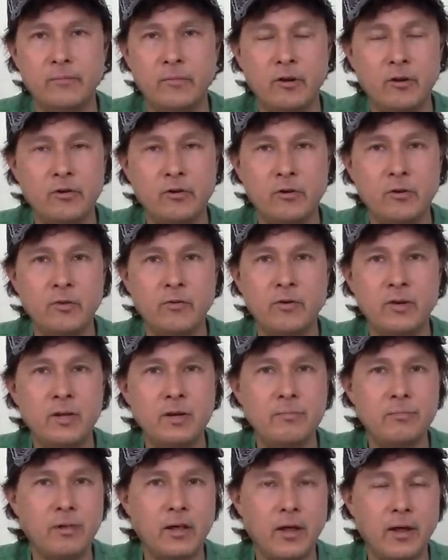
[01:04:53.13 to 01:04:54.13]
You know, do you even
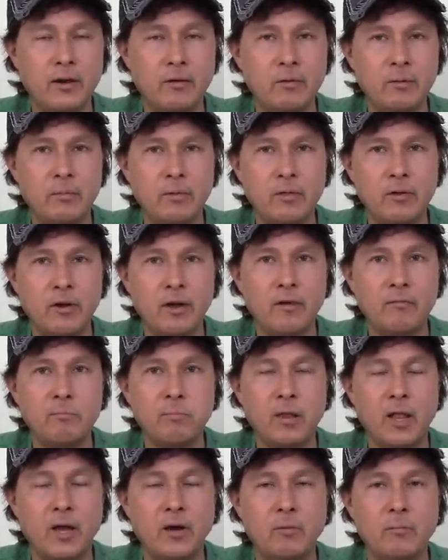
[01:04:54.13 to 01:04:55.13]
eat platinum? I mean, they
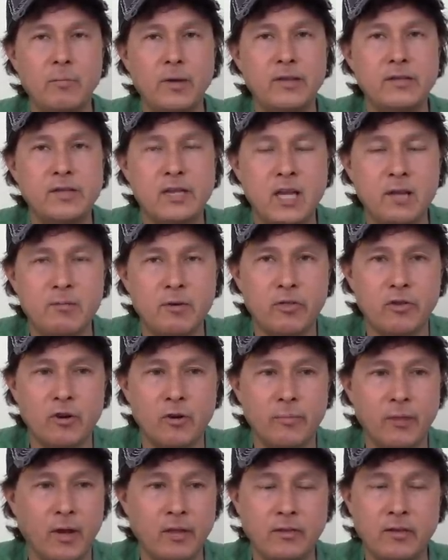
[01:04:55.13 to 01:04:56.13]
have platinum-based chemotherapy.